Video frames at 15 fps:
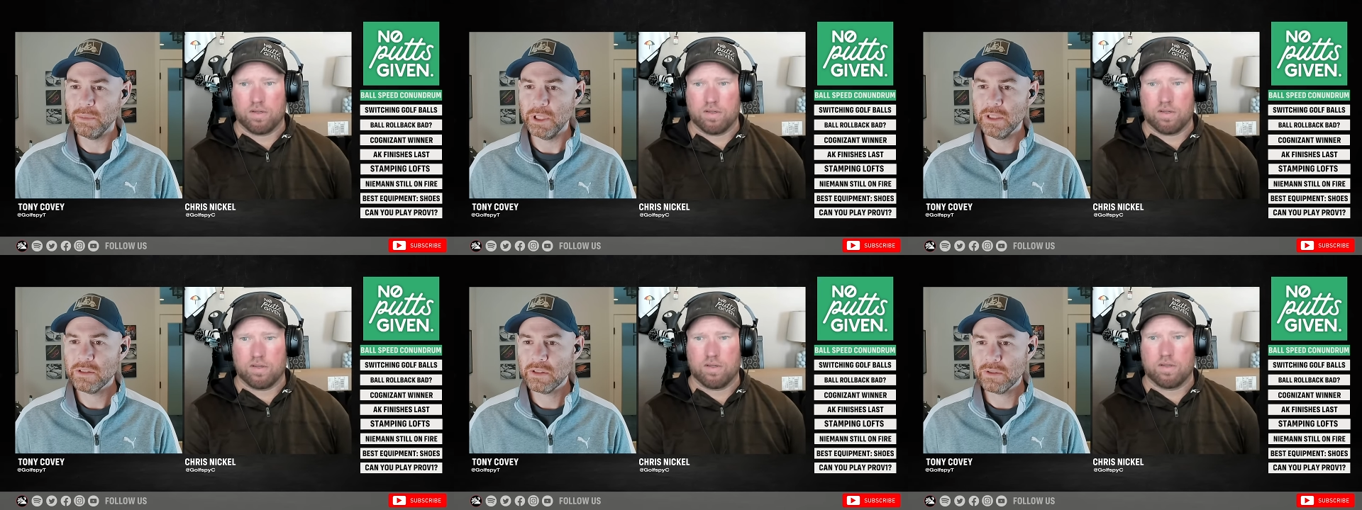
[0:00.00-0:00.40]

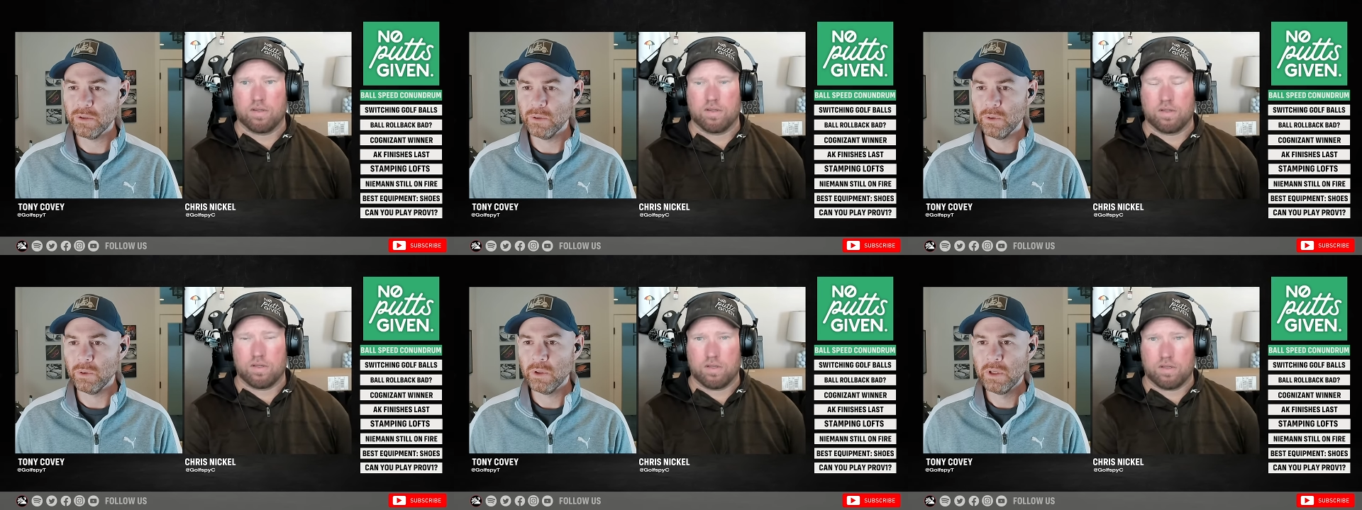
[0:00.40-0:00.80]

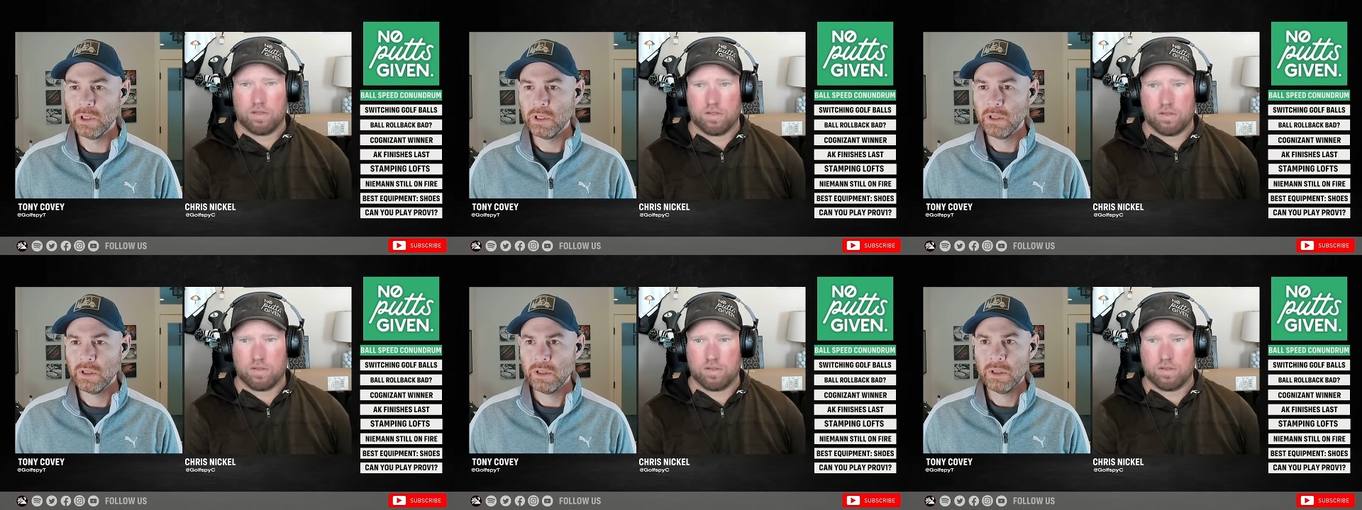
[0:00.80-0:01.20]
Speaker 1: So
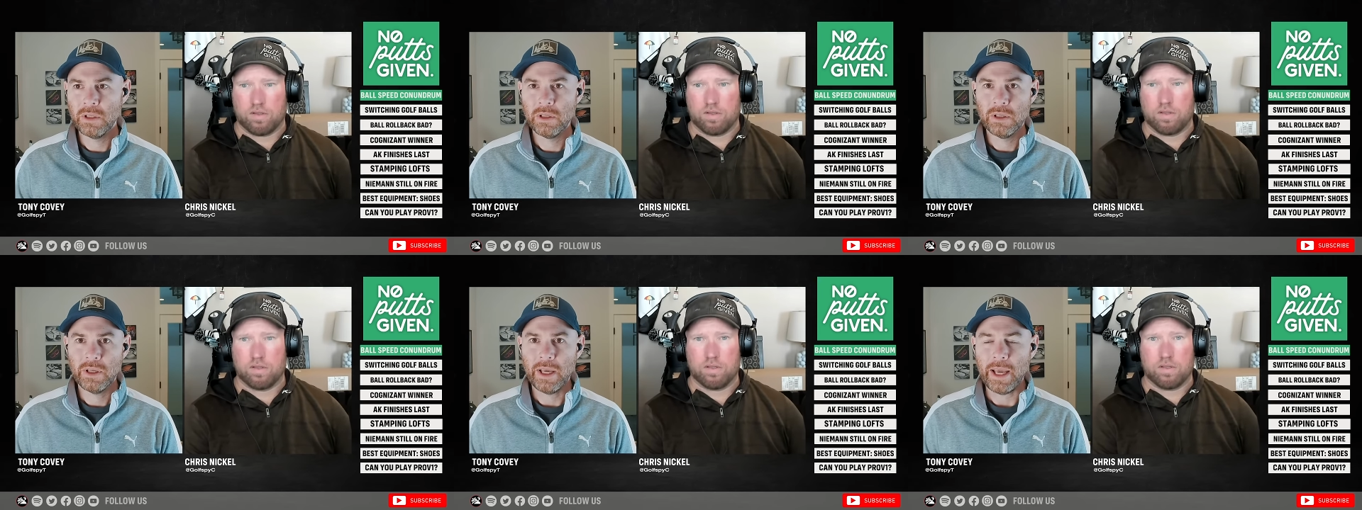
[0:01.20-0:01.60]

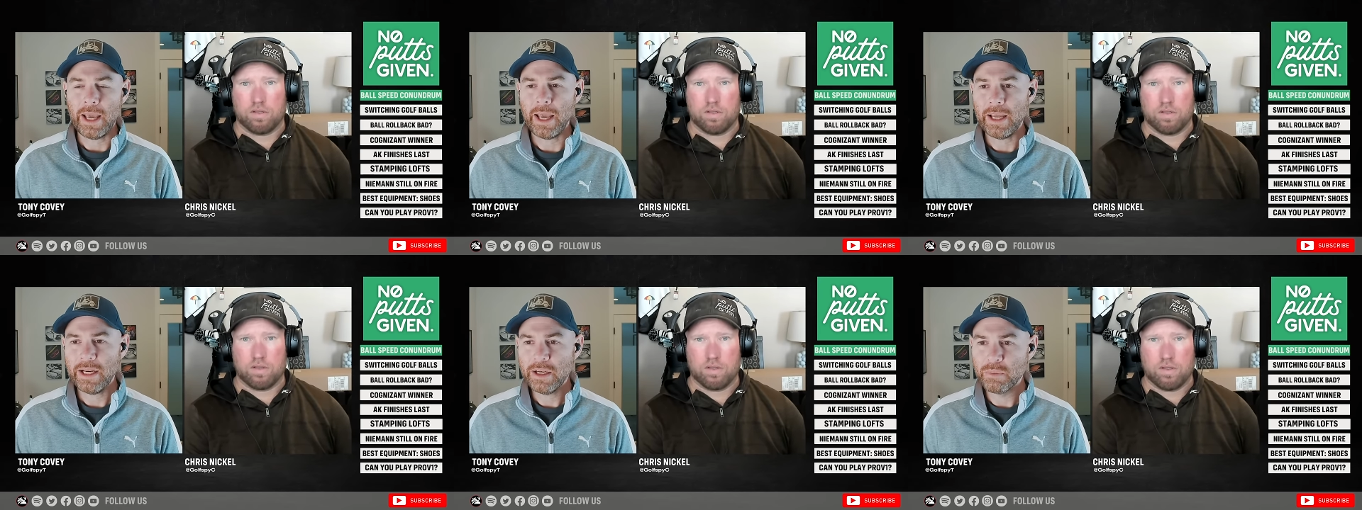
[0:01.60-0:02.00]

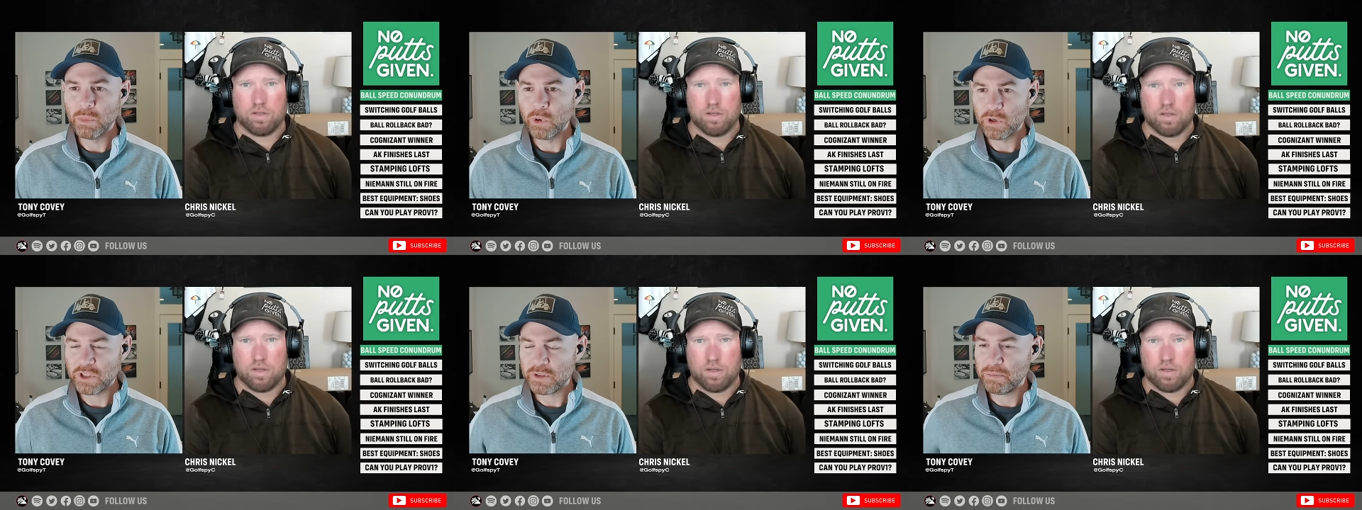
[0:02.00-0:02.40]
adding more
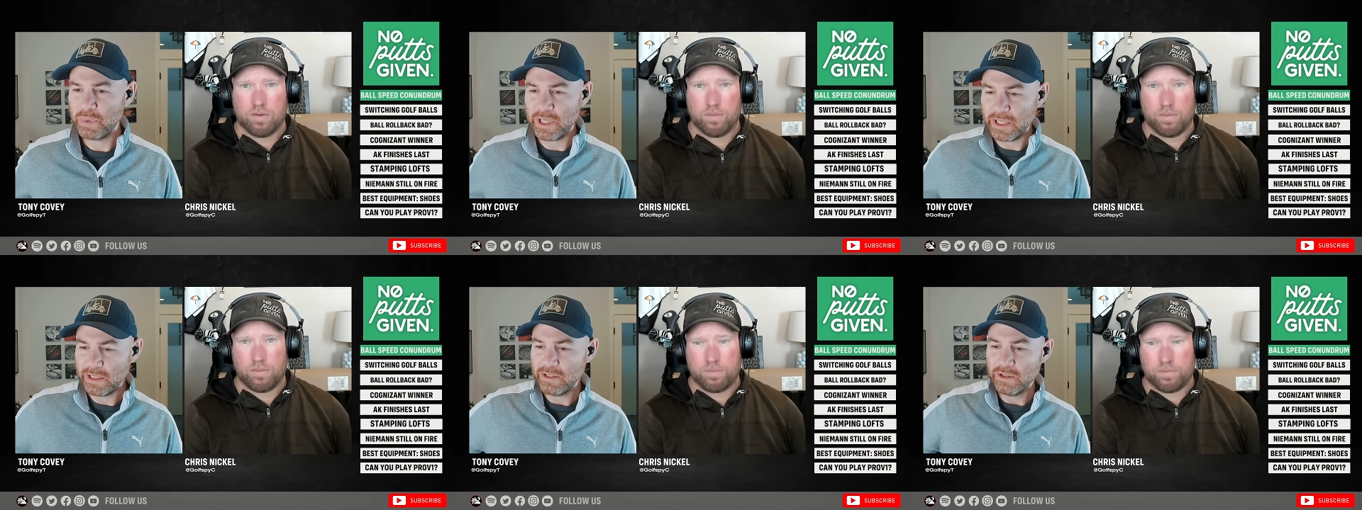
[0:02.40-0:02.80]

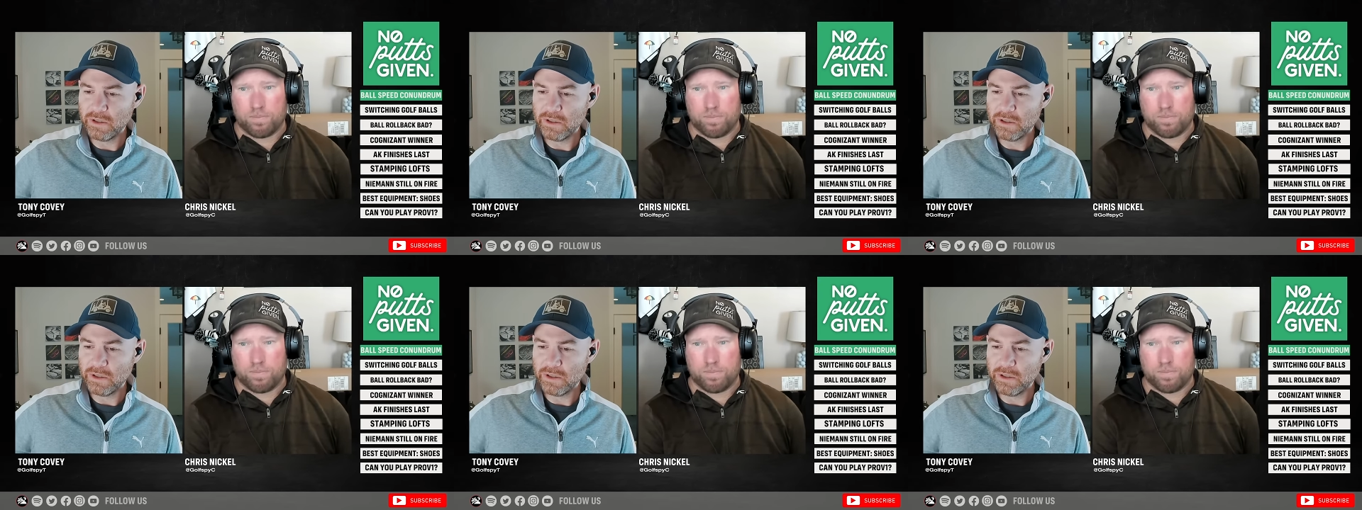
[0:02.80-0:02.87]
speed, you're